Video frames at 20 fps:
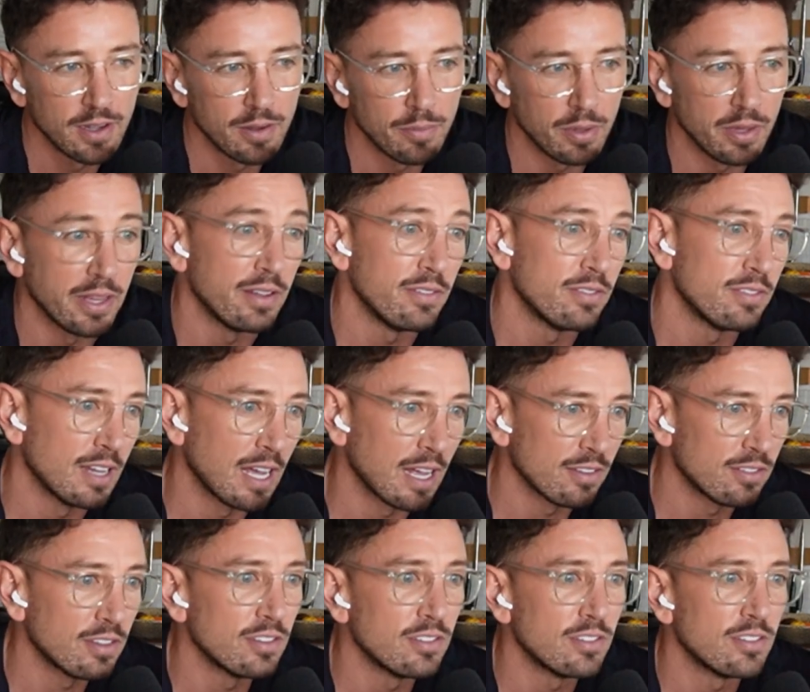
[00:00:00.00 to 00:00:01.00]
believes
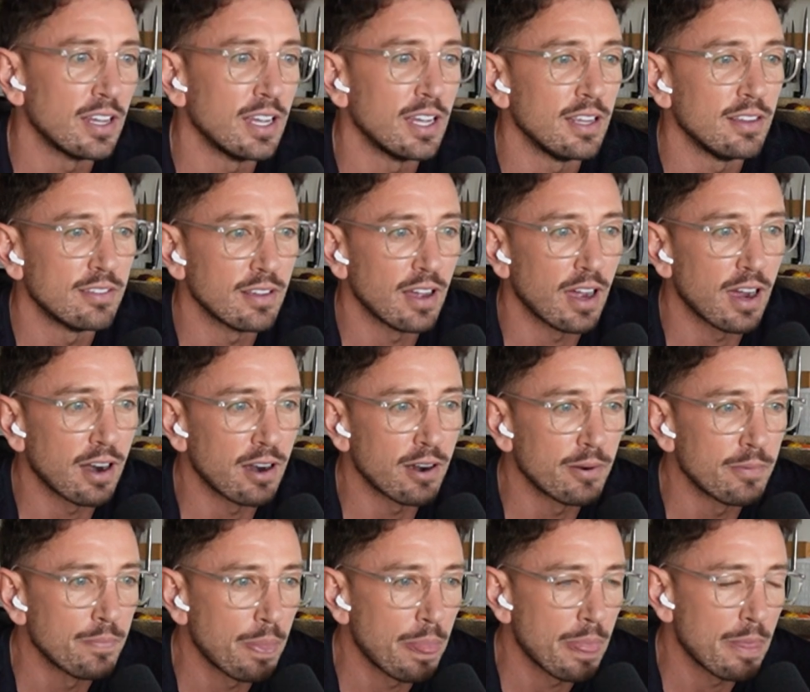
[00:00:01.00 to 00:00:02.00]
nuts and seeds are